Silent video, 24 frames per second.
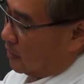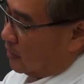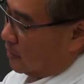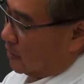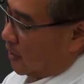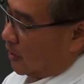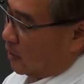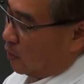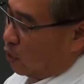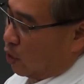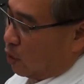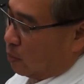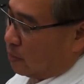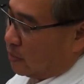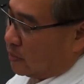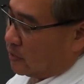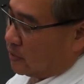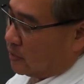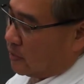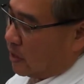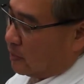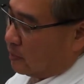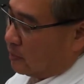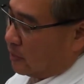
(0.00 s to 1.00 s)
that
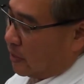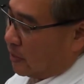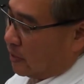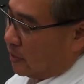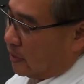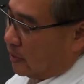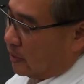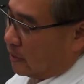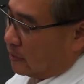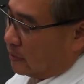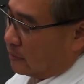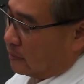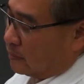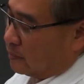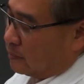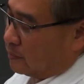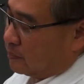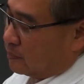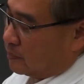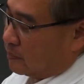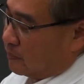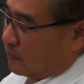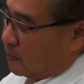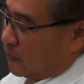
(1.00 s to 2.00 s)
opens up right here.
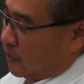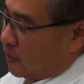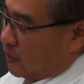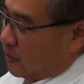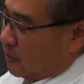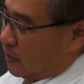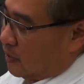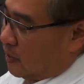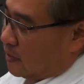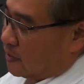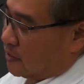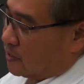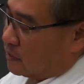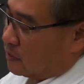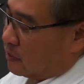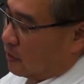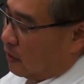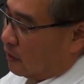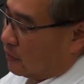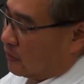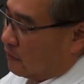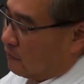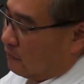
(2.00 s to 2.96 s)
This is called a